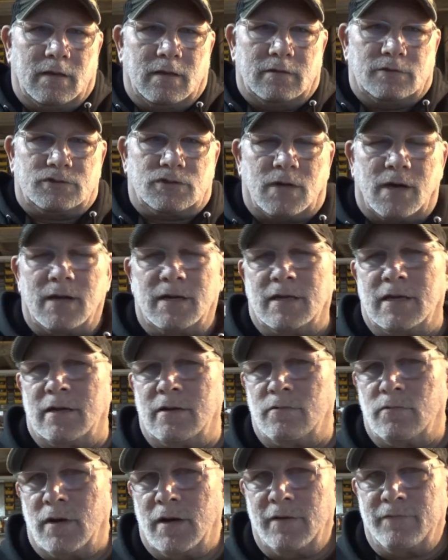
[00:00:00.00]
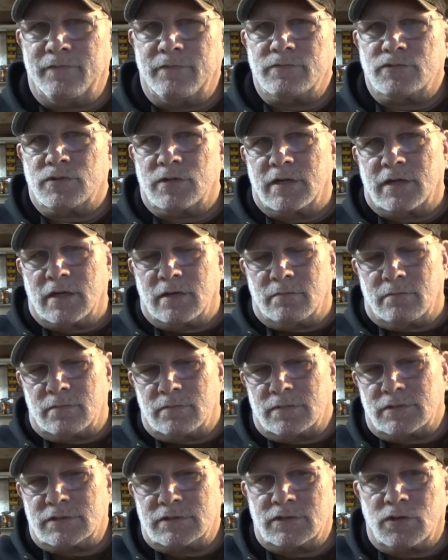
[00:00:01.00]
Try to get away from drinking
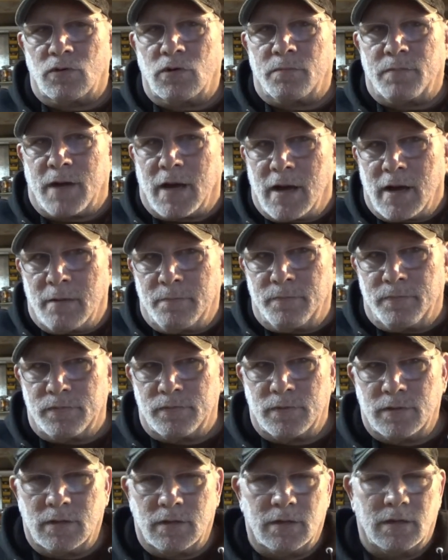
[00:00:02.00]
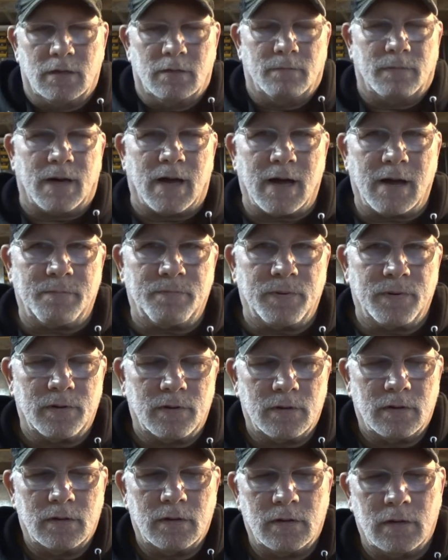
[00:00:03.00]
soda pop.
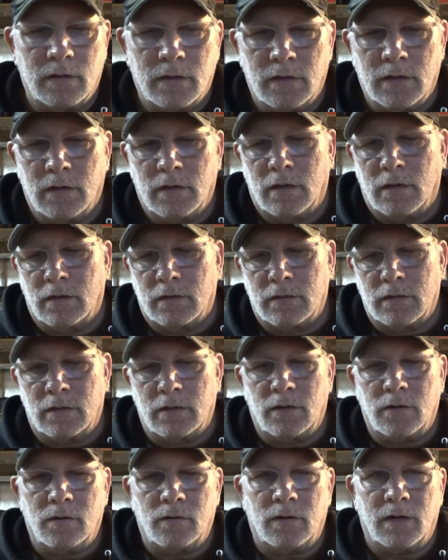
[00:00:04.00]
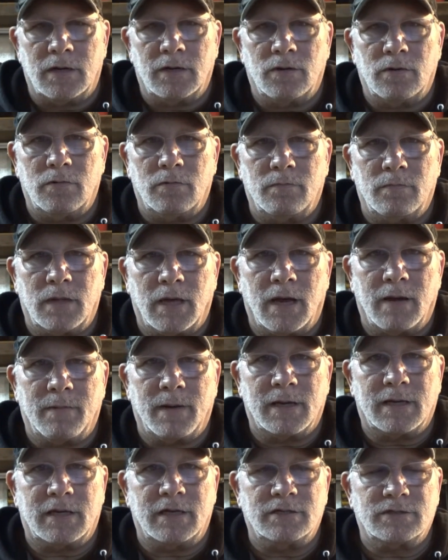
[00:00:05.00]
I know a lot of my
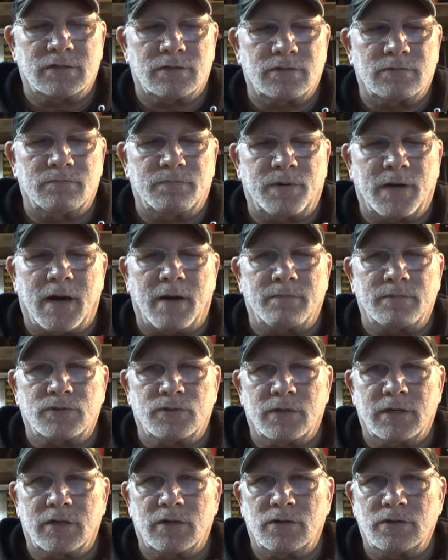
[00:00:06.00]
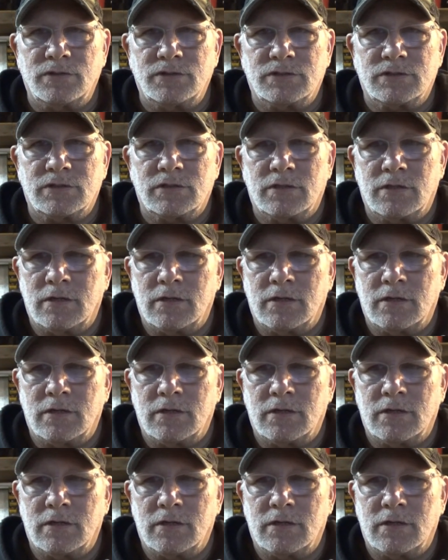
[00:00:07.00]
kids are pop drinkers.